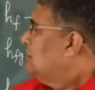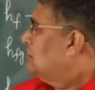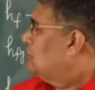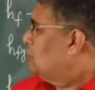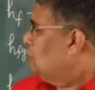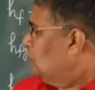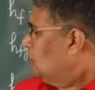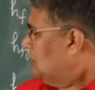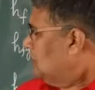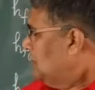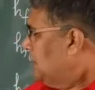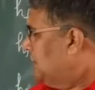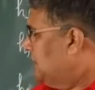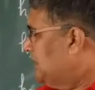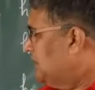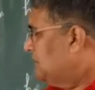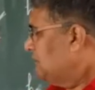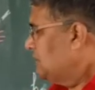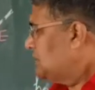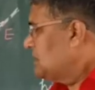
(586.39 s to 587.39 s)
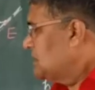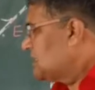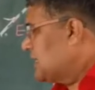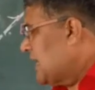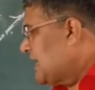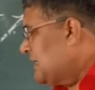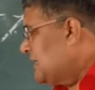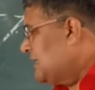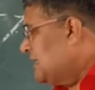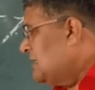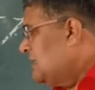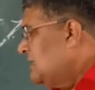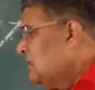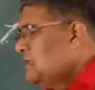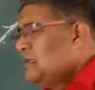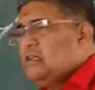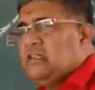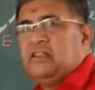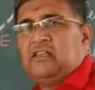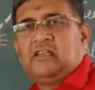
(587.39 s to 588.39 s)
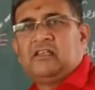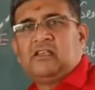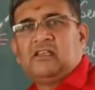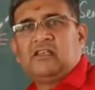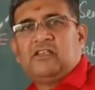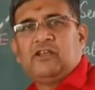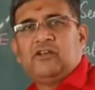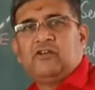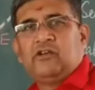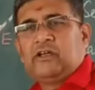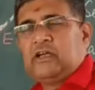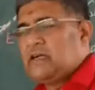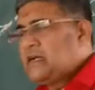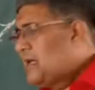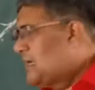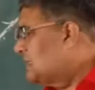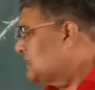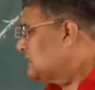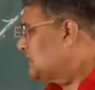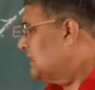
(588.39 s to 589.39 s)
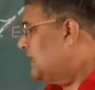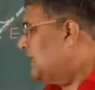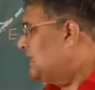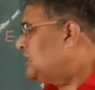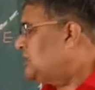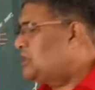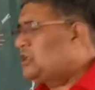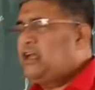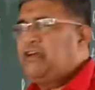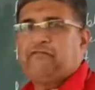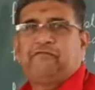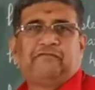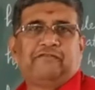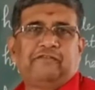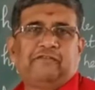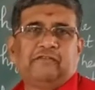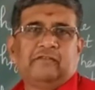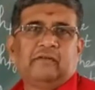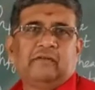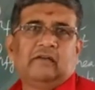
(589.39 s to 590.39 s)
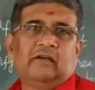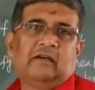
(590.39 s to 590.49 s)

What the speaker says: the total heat which is added, this is denoted as HF,